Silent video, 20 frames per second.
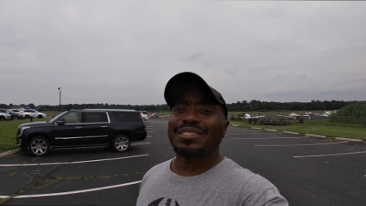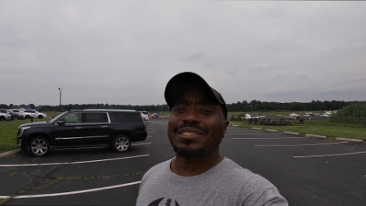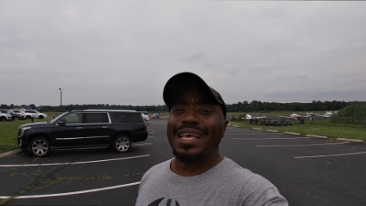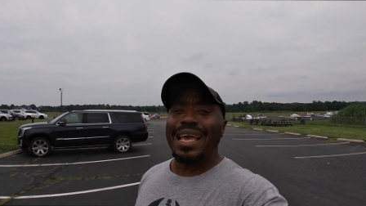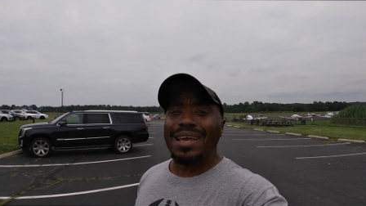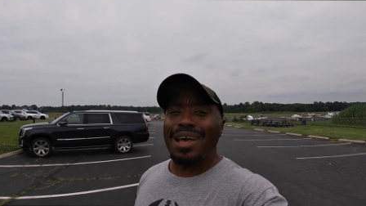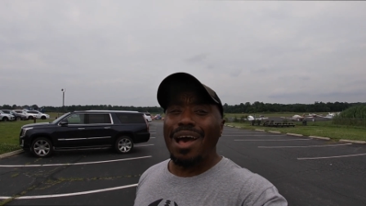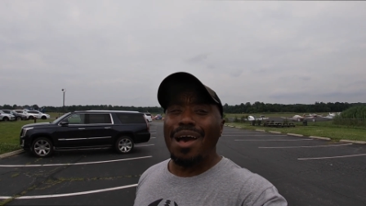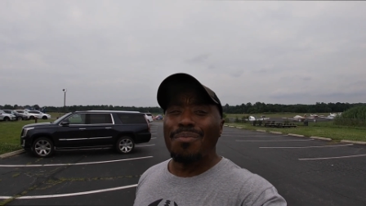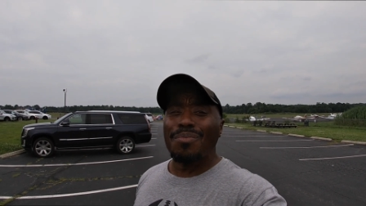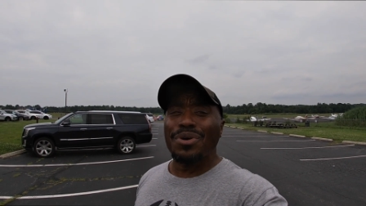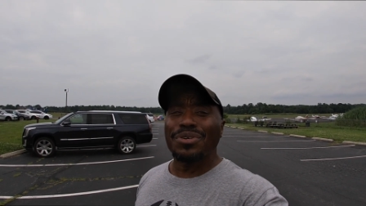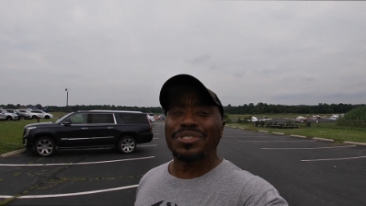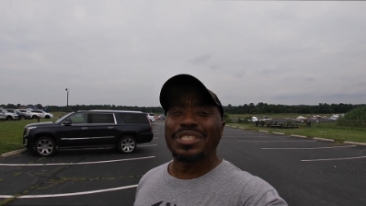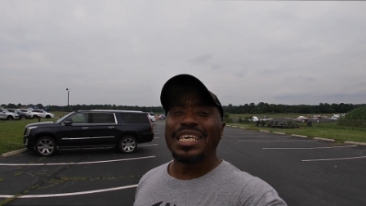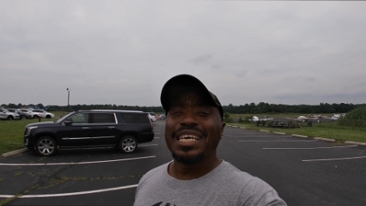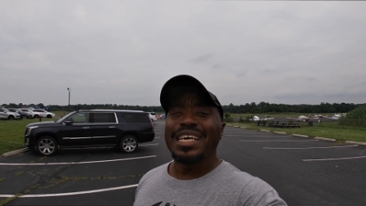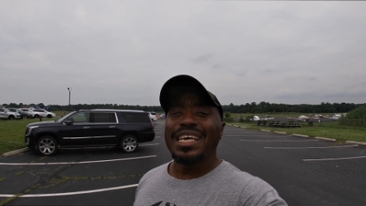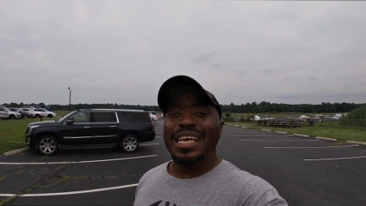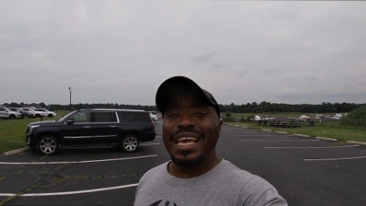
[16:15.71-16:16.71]
It's like
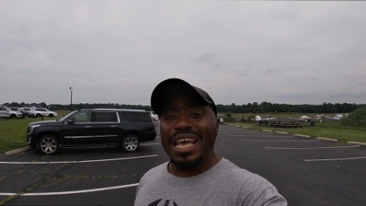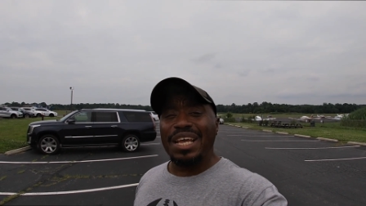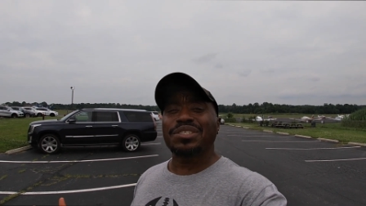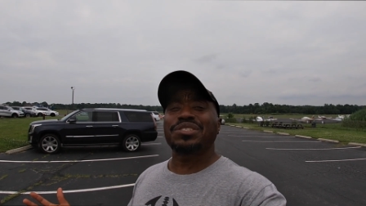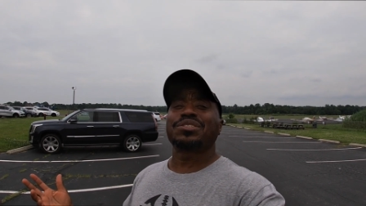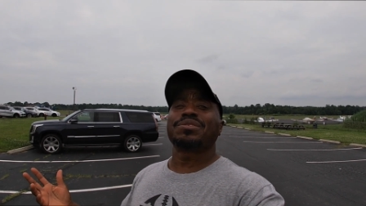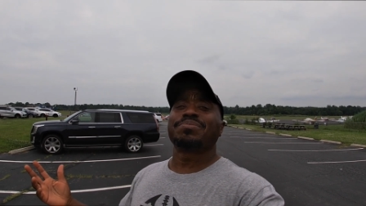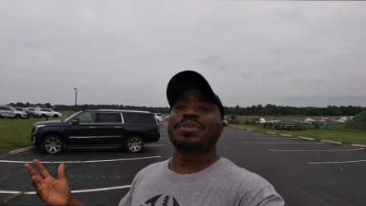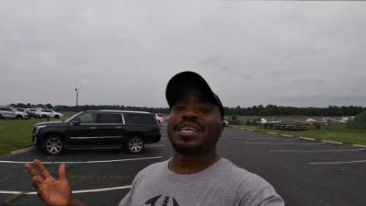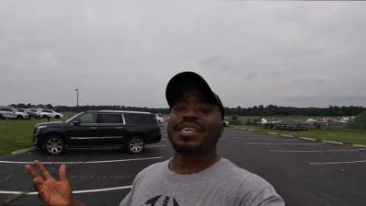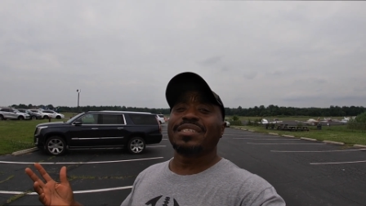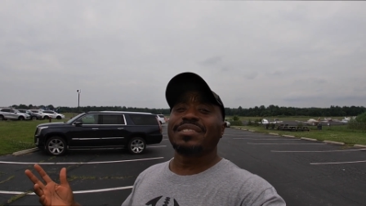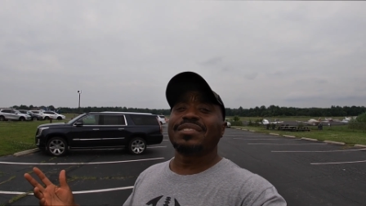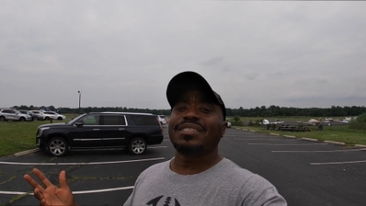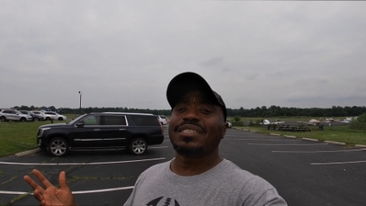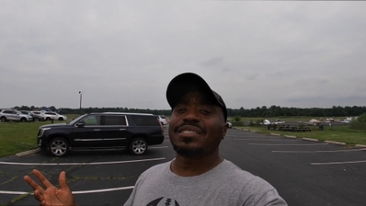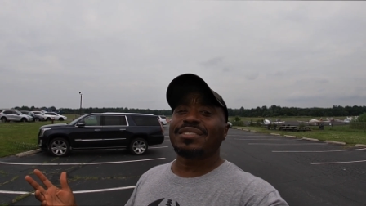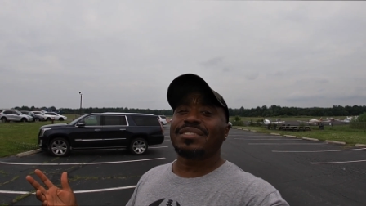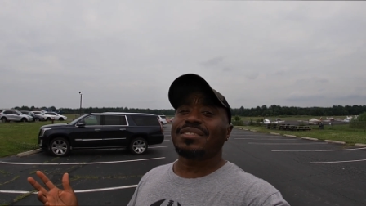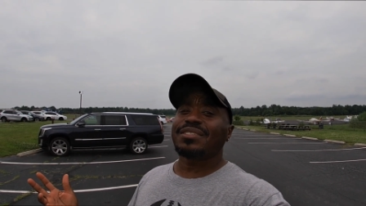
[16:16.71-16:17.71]
almost instrument
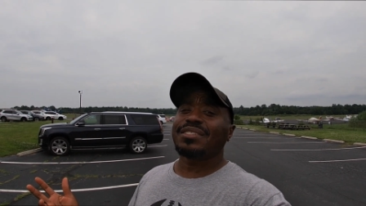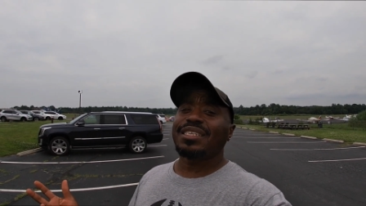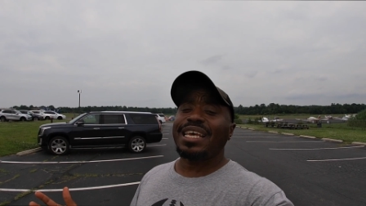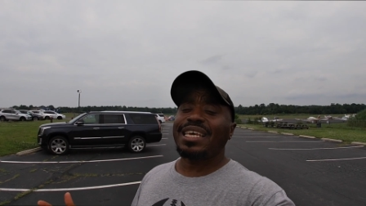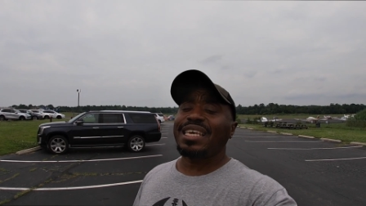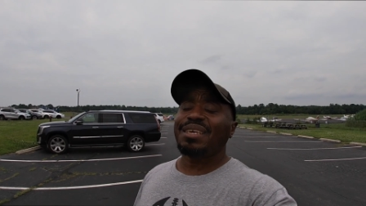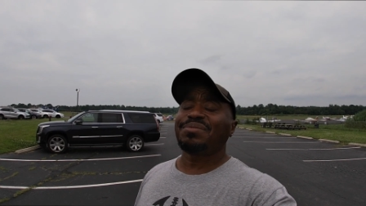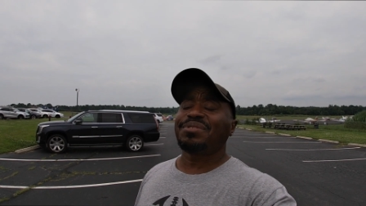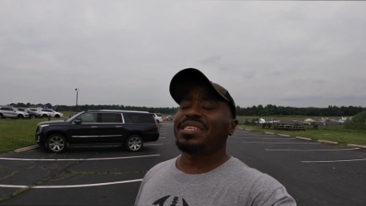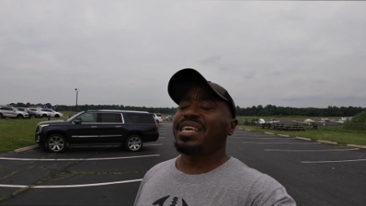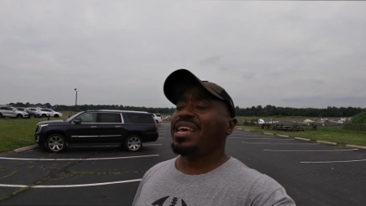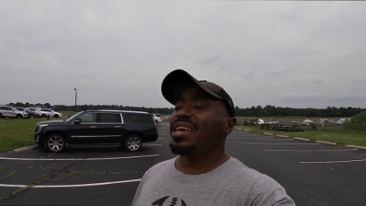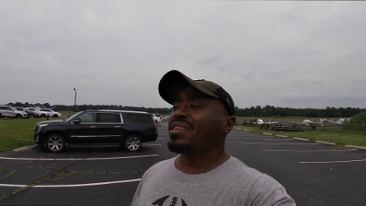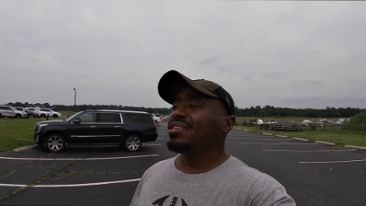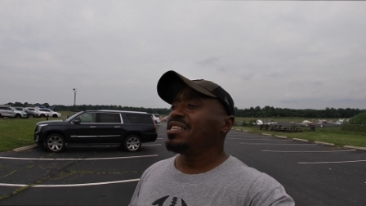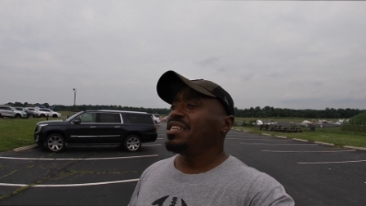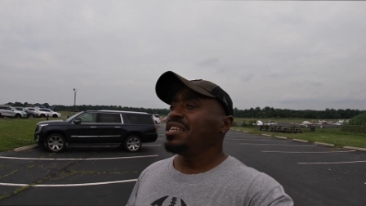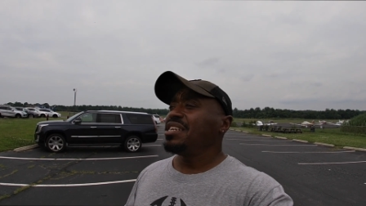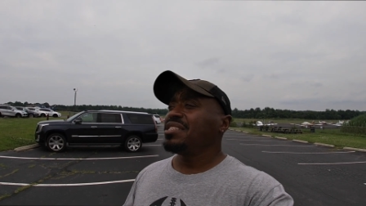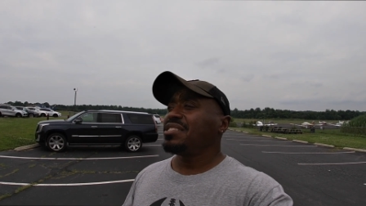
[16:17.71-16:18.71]
conditions, and they keep saying